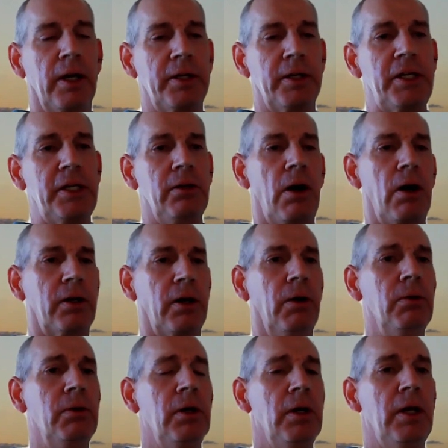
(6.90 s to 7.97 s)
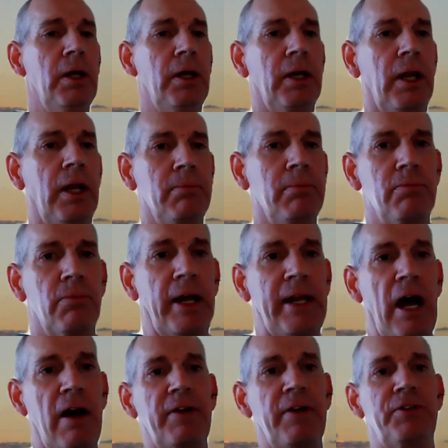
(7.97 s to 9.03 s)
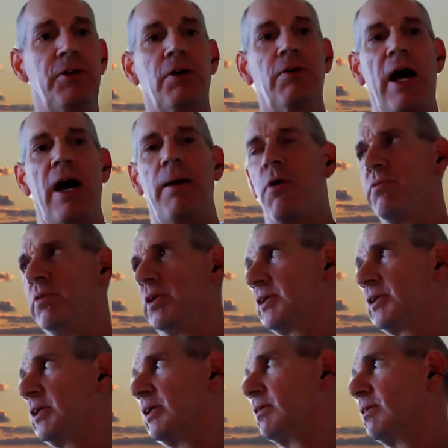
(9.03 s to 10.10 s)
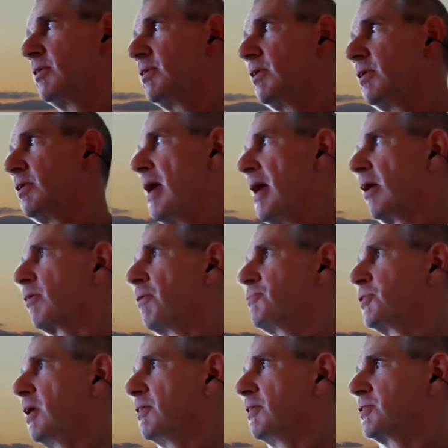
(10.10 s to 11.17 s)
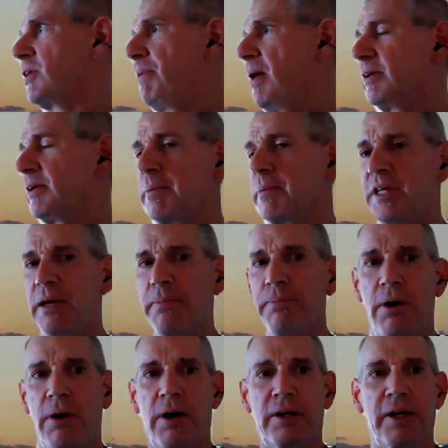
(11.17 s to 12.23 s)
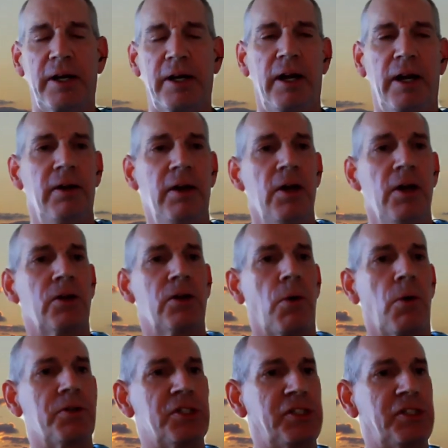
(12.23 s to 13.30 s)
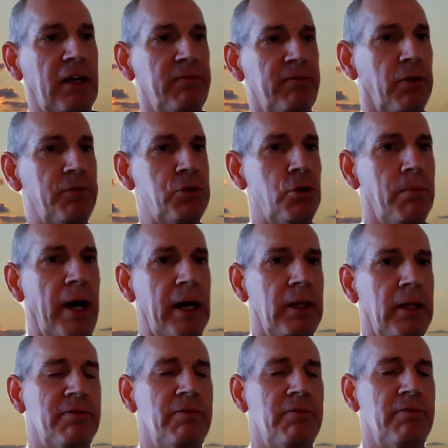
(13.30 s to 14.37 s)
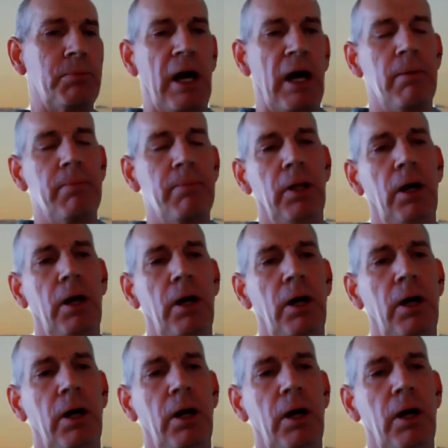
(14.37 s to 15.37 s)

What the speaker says: in Key Largo. And right now, if I turn around, I'm overlooking, the mangrove trails, John Pennekamp State Park. I got a gorgeous second floor view of my living room down below.